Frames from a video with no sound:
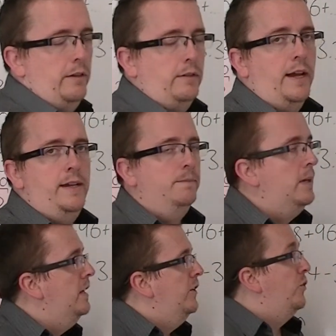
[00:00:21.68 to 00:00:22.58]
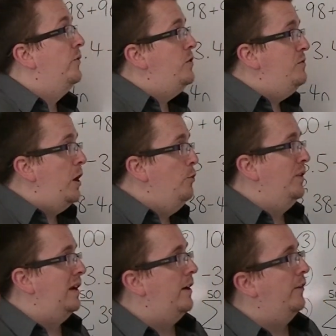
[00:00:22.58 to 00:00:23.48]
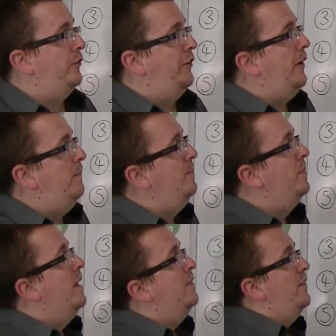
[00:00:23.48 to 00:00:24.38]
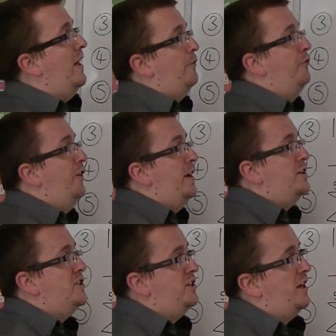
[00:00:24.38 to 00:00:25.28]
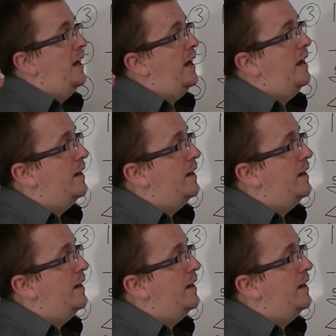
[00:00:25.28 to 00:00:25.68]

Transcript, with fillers: Okay, so if you know the last term, then that first uh,